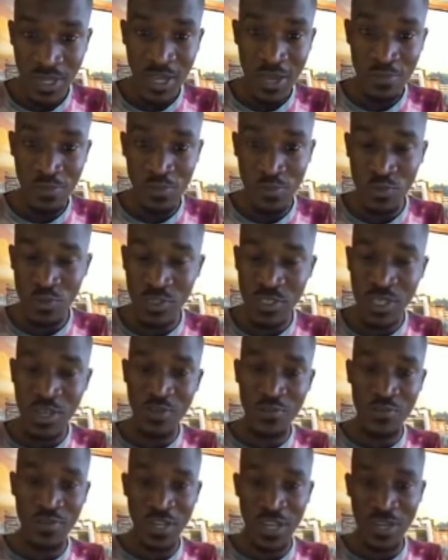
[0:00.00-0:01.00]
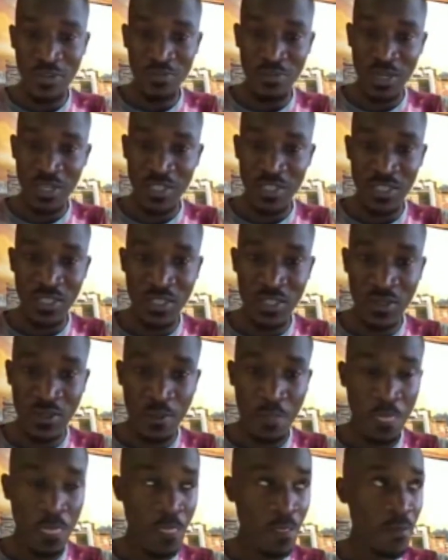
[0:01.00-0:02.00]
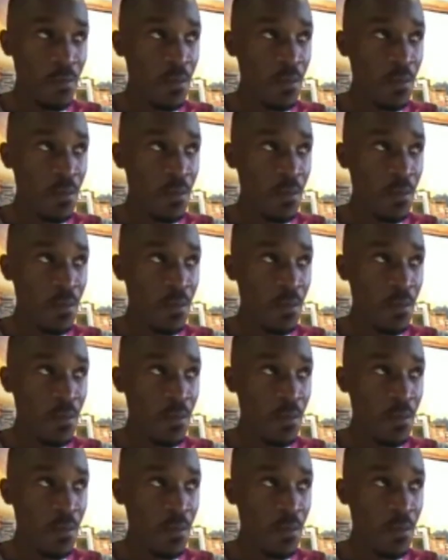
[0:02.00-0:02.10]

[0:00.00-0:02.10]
Big up on yourself, done magic.